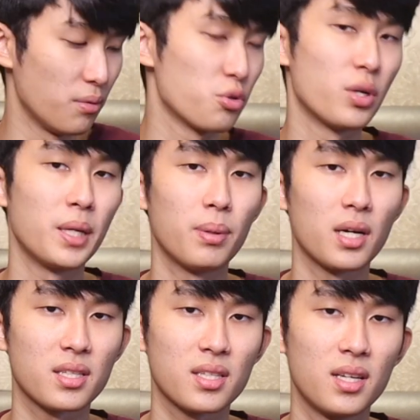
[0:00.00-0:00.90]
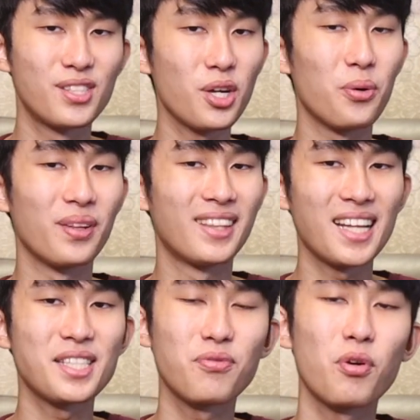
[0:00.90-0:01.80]
of 20 bucks. So
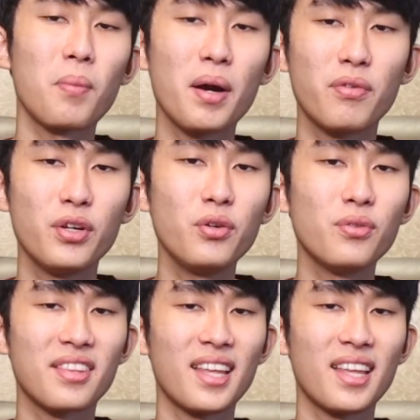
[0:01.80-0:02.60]
that's it for my review.